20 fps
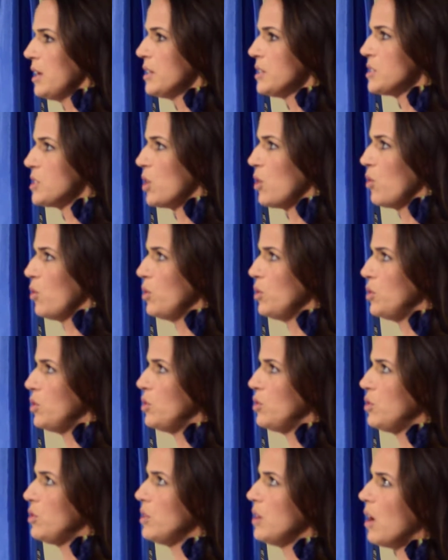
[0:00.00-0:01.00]
So
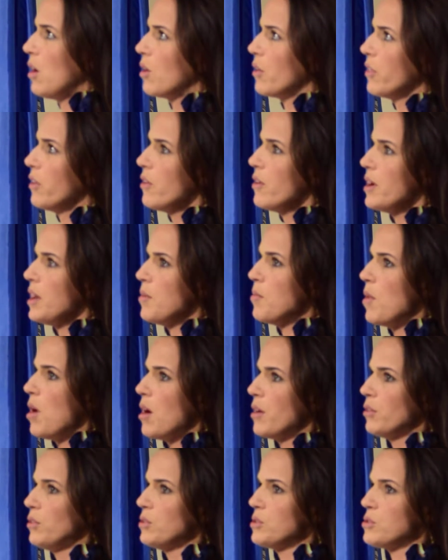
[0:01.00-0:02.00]
are there any
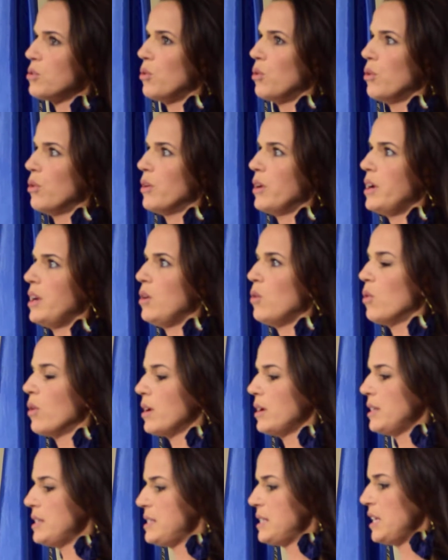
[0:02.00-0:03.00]
models or any
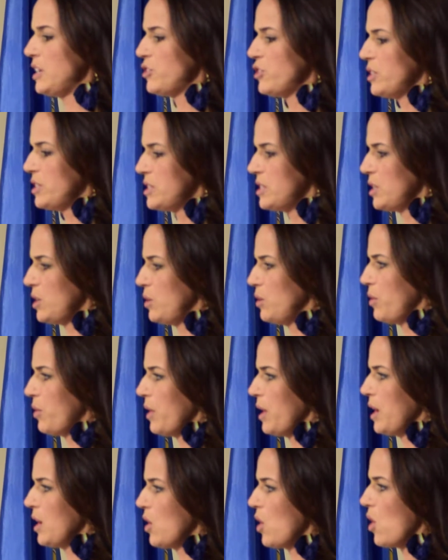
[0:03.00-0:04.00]
organizations that you
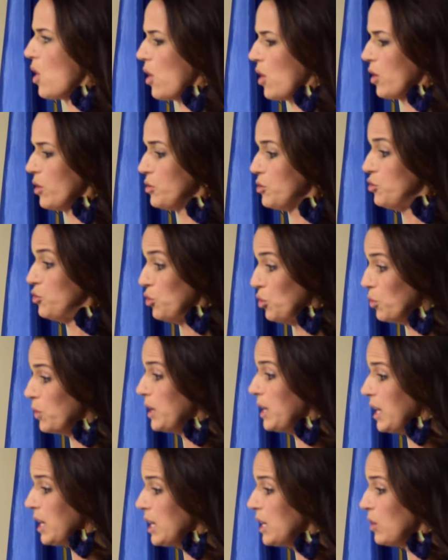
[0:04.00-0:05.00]
think are
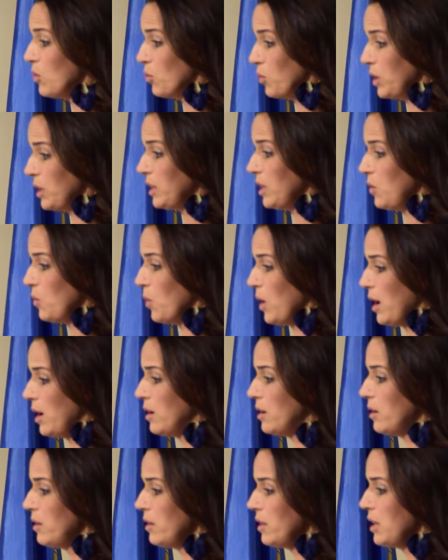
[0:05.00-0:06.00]
doing it really
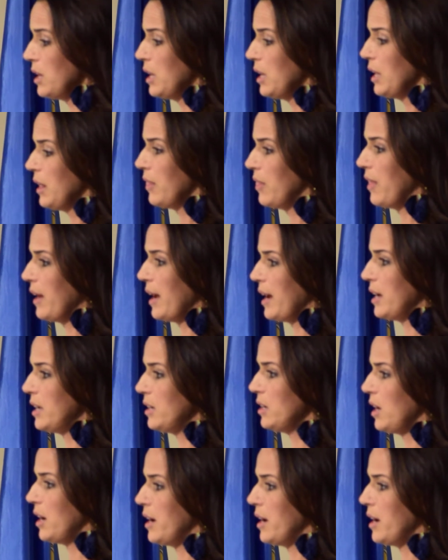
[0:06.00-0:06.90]
well that